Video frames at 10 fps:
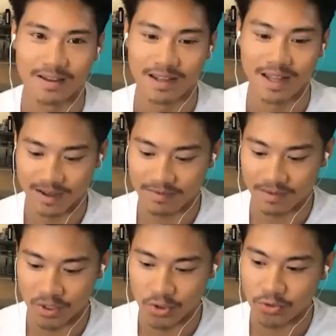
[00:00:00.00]
it. Like
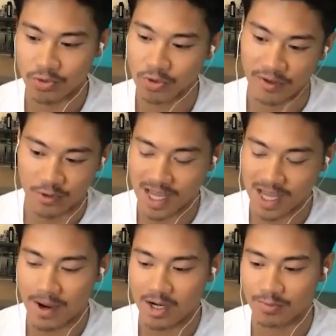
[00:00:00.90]
you, you, if you
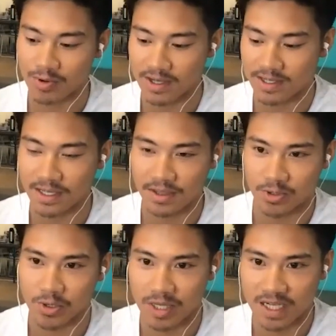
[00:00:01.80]
stand behind your pricing,
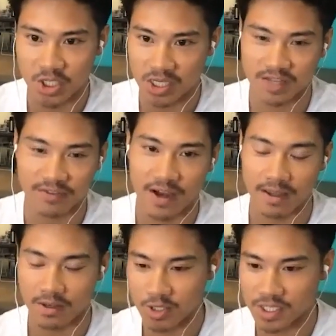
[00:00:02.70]
there's no need to justify
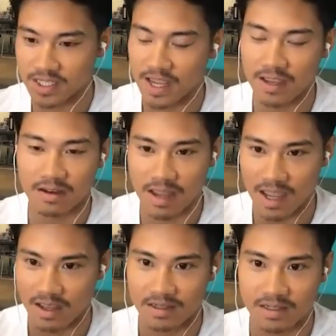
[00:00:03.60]
it. You just say it
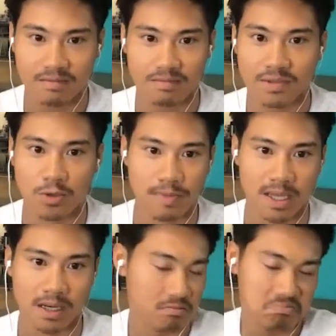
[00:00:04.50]
and you
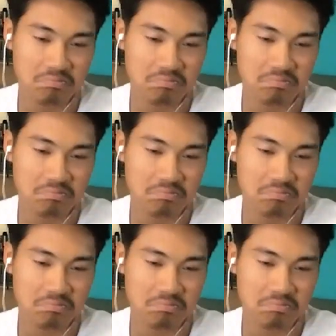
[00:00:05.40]
mean it.